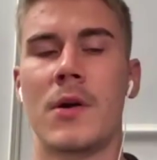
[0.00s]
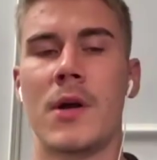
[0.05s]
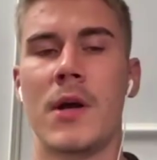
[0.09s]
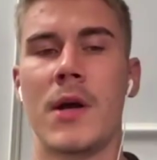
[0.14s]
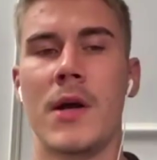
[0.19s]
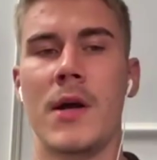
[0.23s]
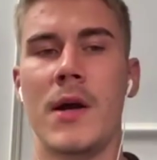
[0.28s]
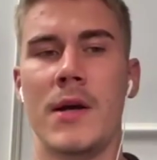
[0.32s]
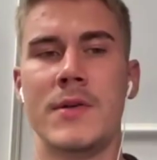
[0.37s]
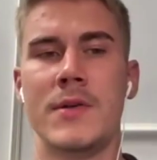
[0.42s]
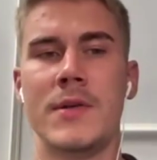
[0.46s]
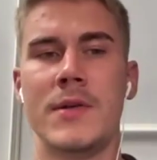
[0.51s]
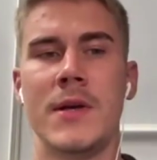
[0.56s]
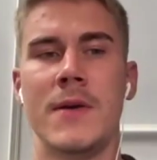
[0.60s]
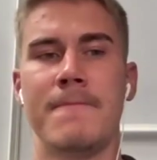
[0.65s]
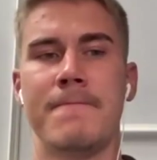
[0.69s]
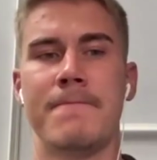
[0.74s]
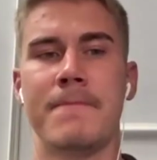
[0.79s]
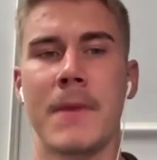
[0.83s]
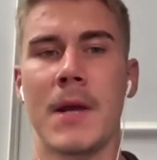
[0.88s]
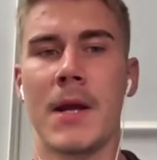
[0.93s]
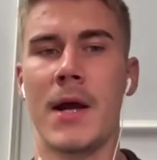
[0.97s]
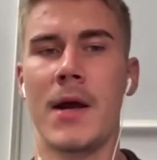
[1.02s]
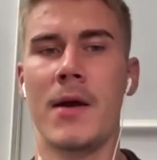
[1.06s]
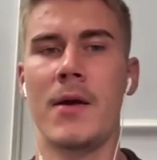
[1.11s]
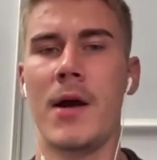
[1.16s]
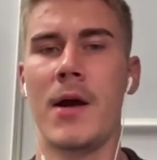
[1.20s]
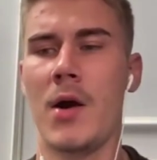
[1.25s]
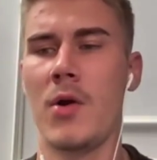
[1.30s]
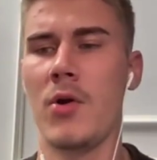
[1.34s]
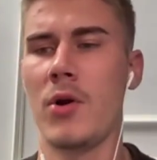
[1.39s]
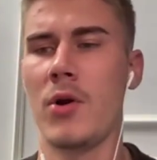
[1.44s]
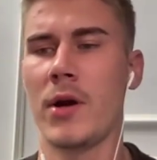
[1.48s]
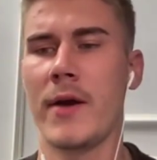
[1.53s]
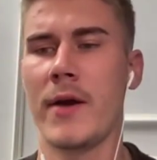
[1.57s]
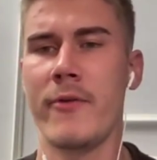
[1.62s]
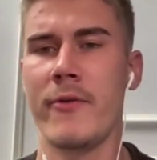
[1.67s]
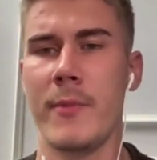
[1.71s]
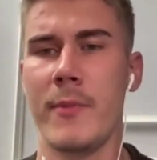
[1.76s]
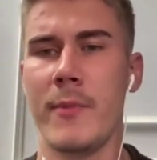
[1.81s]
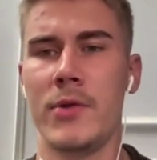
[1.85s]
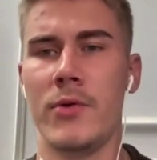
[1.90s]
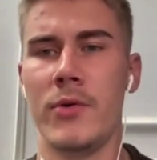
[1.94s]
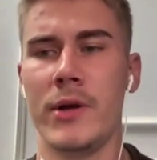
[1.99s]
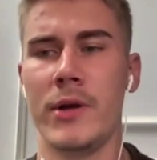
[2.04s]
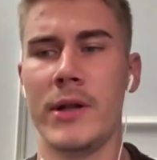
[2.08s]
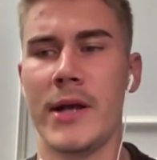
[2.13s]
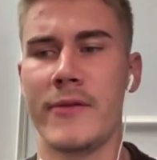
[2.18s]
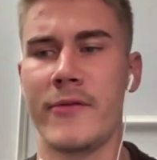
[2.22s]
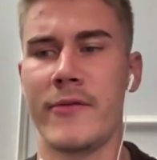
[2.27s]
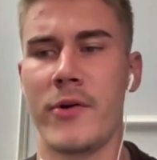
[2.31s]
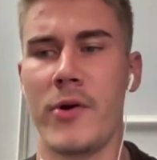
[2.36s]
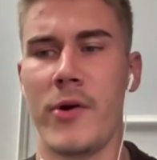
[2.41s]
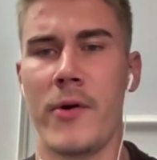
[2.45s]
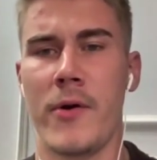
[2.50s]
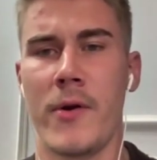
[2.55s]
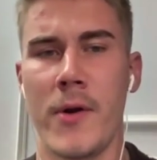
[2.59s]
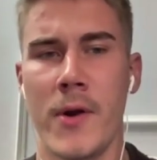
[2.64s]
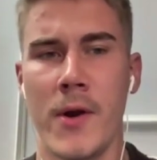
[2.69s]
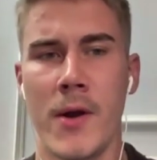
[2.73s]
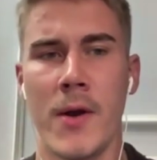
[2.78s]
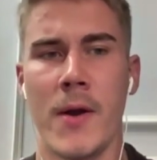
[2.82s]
okay, I see. And how long have you been doing that for?